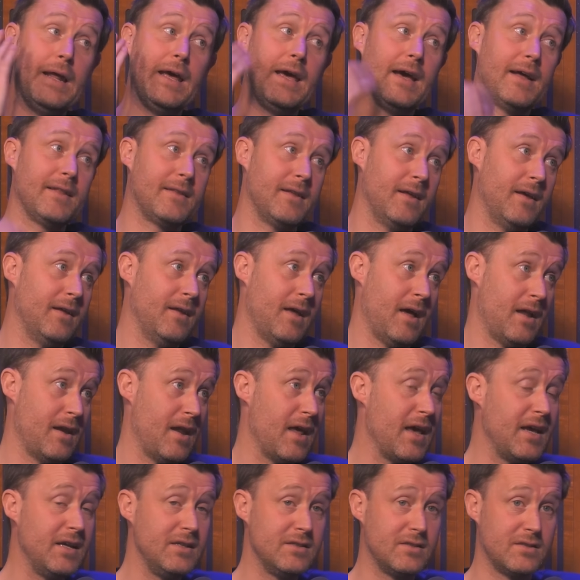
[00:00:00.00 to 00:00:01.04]
at the, and
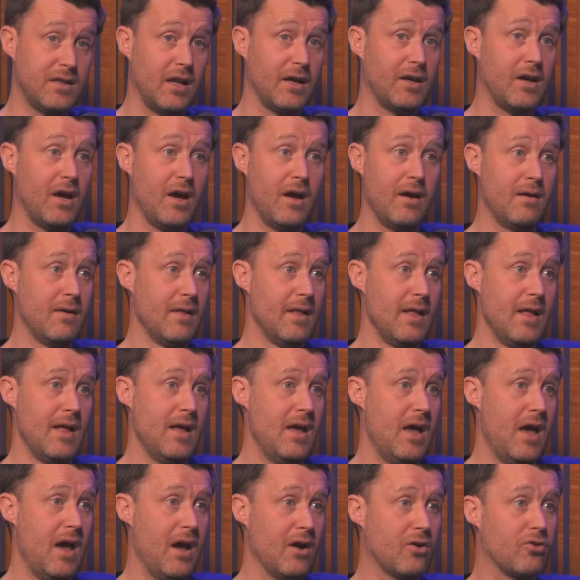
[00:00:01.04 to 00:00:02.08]
he's like a,
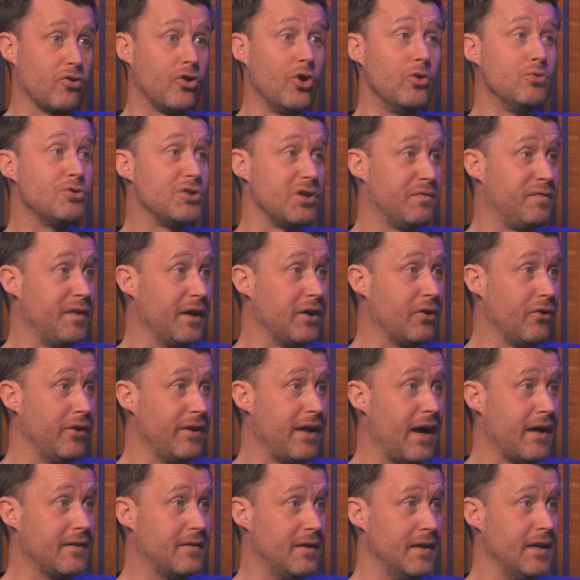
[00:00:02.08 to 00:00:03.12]
a crucial figure in
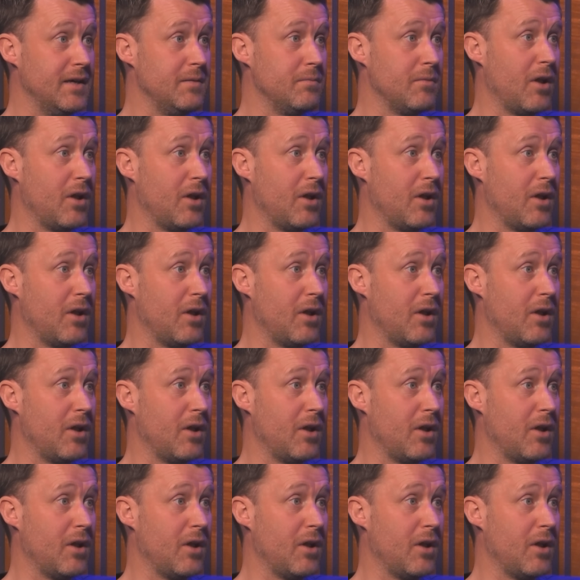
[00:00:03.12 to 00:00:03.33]
that team.